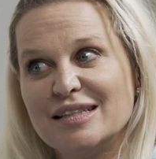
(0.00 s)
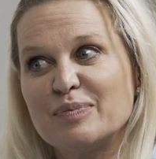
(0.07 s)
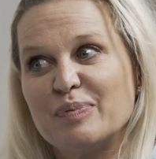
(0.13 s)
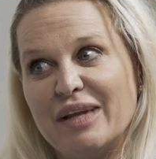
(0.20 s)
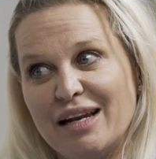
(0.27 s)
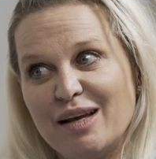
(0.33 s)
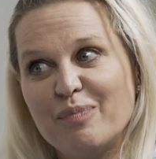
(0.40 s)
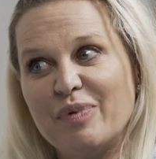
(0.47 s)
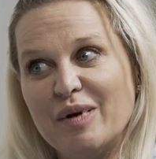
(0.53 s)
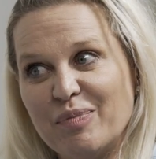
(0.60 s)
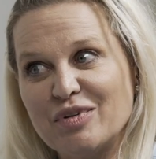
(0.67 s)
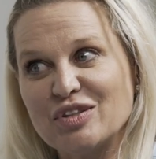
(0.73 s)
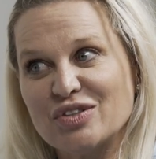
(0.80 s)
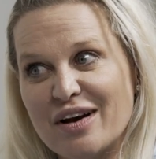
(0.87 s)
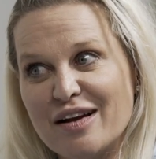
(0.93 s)
There's plenty of
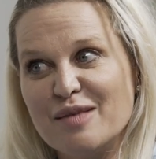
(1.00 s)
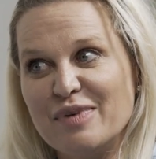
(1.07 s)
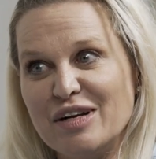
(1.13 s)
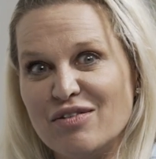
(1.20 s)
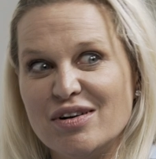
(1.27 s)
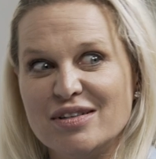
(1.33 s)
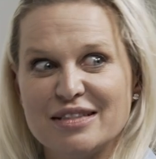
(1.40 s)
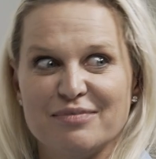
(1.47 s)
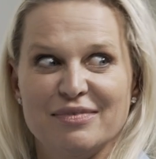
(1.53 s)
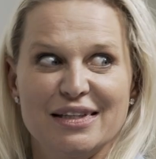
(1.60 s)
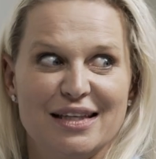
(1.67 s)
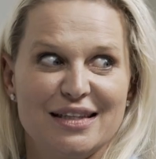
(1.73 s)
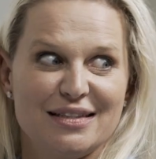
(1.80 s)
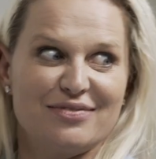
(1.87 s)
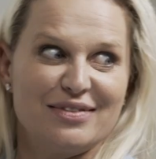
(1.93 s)
people trying to be
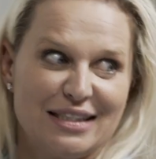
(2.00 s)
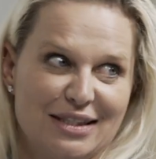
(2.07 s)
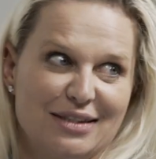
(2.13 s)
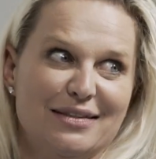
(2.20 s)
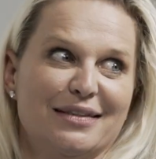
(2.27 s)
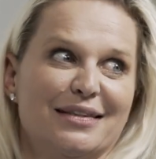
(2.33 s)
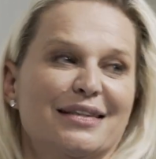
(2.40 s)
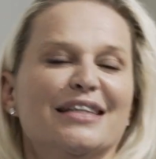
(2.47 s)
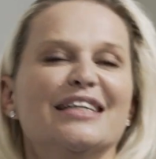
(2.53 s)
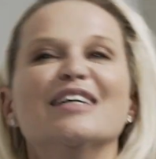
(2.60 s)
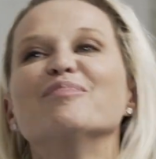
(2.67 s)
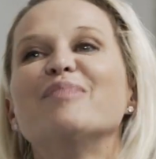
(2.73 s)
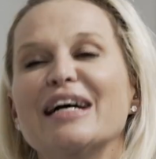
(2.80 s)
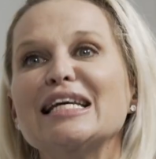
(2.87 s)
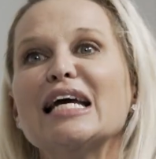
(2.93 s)
Rosemin, that's for sure.
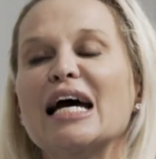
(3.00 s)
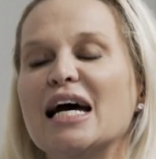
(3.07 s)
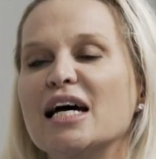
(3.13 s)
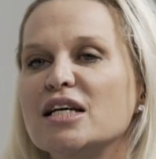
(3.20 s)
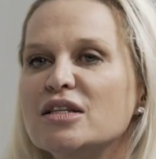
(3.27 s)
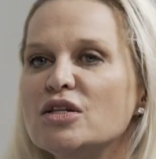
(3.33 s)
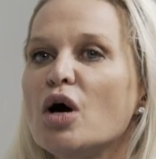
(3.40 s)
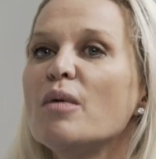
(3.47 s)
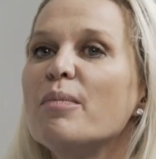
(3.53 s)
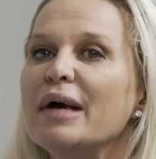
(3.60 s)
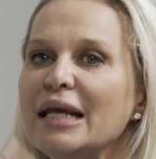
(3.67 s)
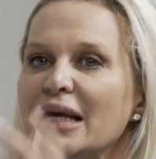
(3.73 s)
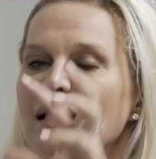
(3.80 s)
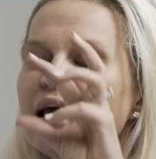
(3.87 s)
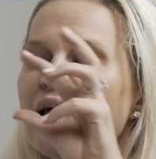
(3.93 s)
But yeah,
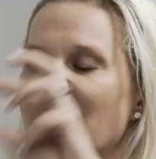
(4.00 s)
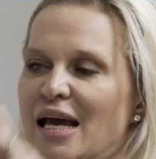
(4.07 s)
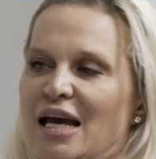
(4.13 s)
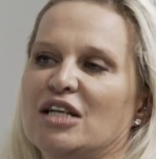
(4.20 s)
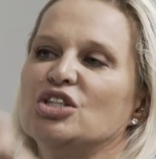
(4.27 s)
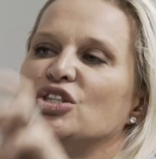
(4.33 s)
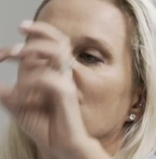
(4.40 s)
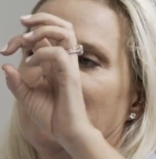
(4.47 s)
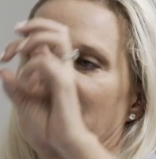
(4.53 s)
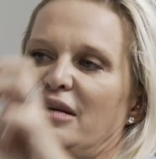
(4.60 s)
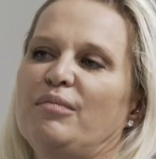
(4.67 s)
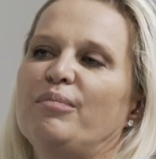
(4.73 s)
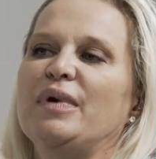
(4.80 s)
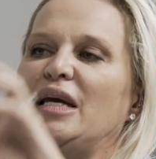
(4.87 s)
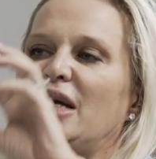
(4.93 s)
nobody can
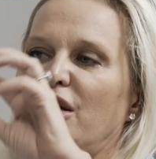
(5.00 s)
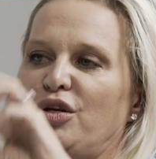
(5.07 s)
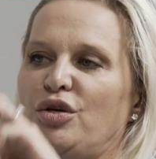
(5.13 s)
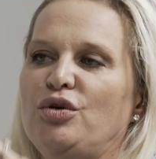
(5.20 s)
actually be